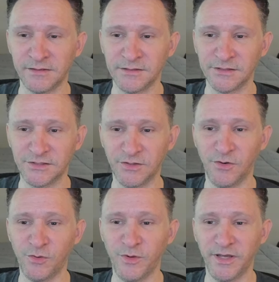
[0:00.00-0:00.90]

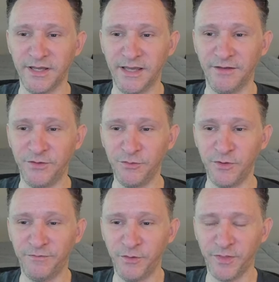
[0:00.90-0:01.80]
So if
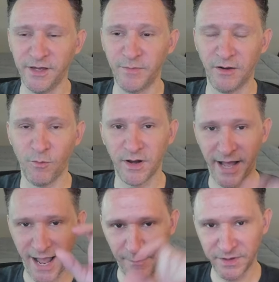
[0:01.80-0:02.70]
you think about what
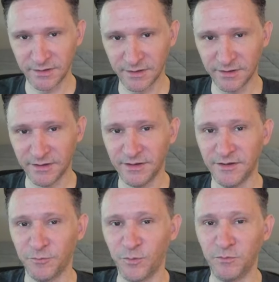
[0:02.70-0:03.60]
happened
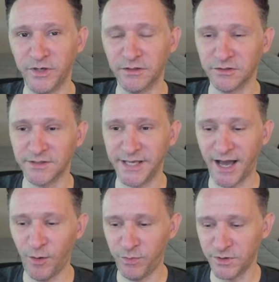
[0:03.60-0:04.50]
when we looked at the
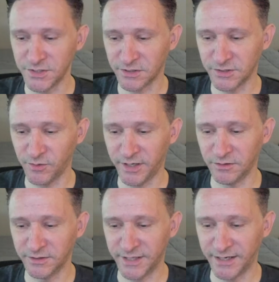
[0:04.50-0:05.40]
outputs, let's go ahead and
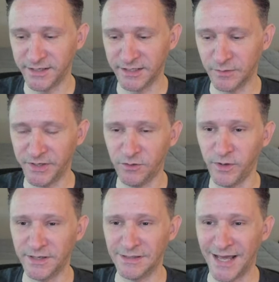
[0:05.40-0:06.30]
look at that again. Let me
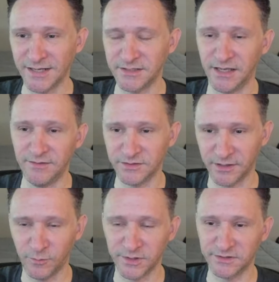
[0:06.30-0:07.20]
quit and not save because I
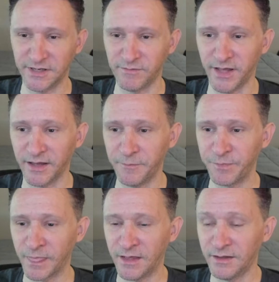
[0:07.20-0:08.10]
don't want to save that.
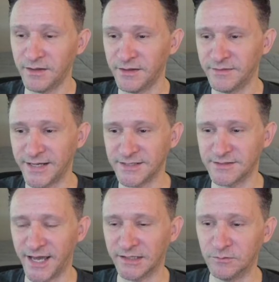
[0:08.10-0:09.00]
That's
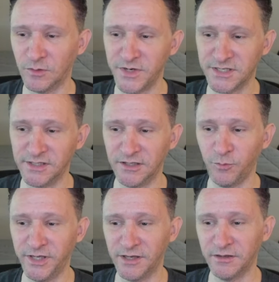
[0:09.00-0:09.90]
exactly what we see.
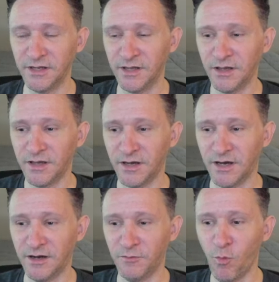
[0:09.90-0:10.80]
We get
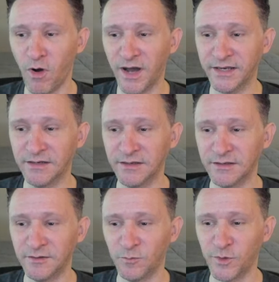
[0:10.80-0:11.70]
1,
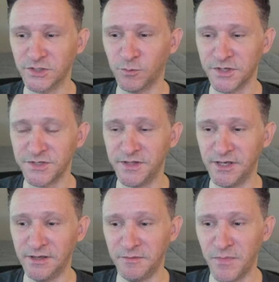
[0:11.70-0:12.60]
which was
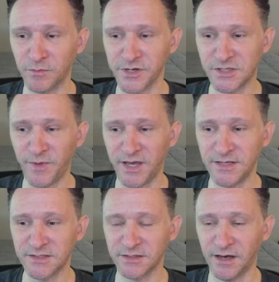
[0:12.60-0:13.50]
the memory
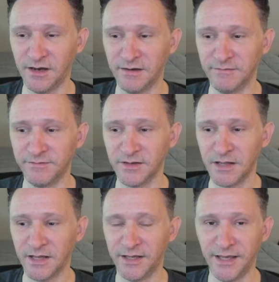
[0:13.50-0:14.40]
space of
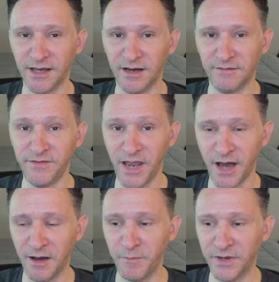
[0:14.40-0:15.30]

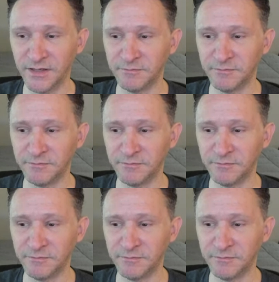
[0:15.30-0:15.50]
num,